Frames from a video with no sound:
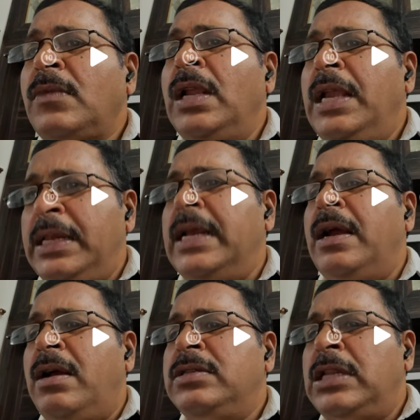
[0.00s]
in
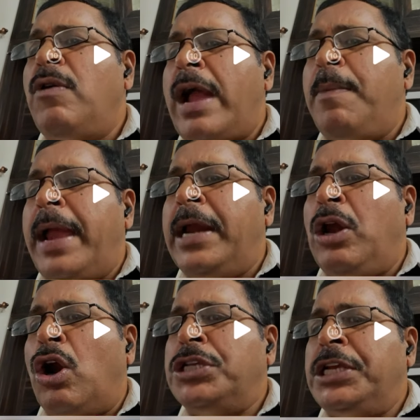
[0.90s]
the now I am
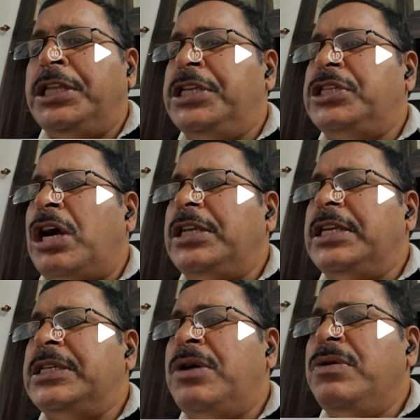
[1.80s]
enlarging these
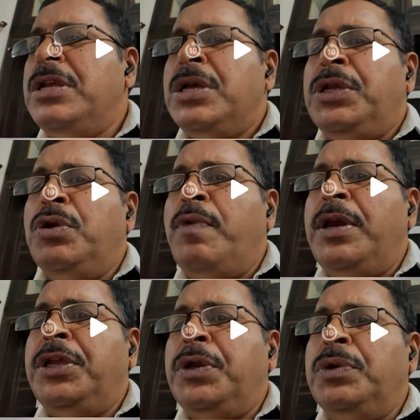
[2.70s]
charges now
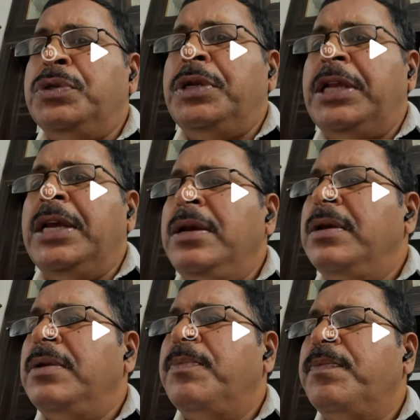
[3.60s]
Q1 Q2 here.
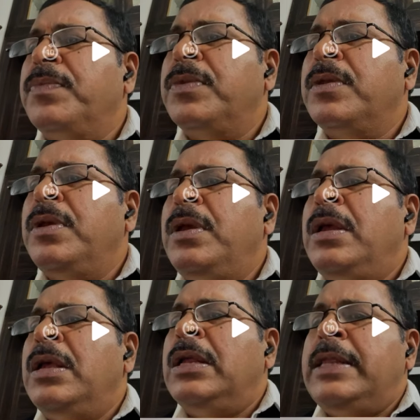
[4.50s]

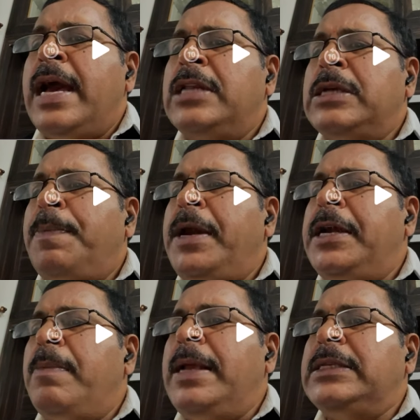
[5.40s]
They are
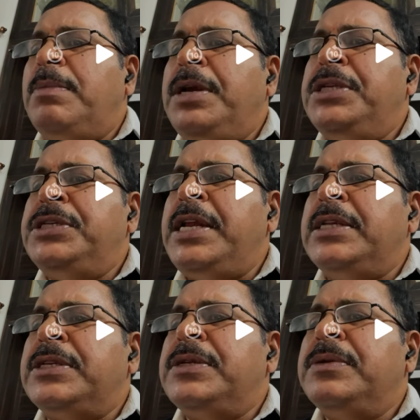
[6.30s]
separated by some
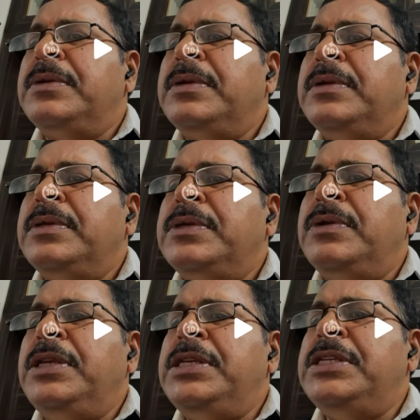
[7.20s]
distance. So
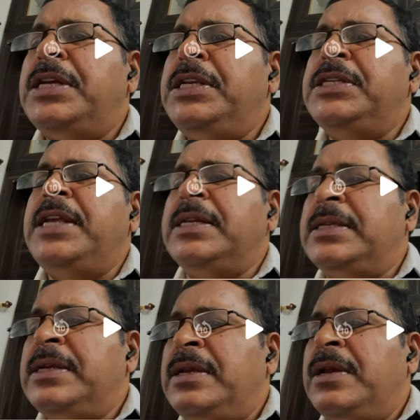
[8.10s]
this is a distance.
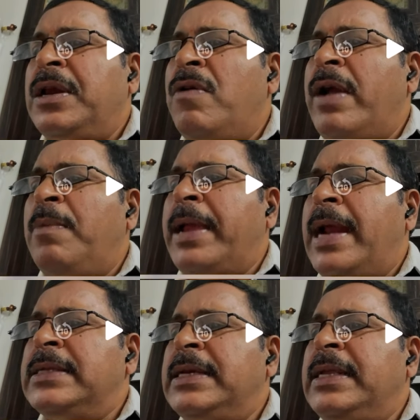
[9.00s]
Now I am
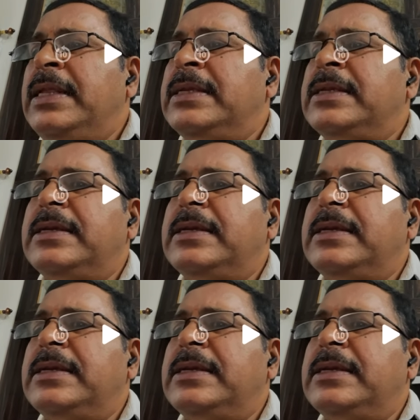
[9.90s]
cancelling this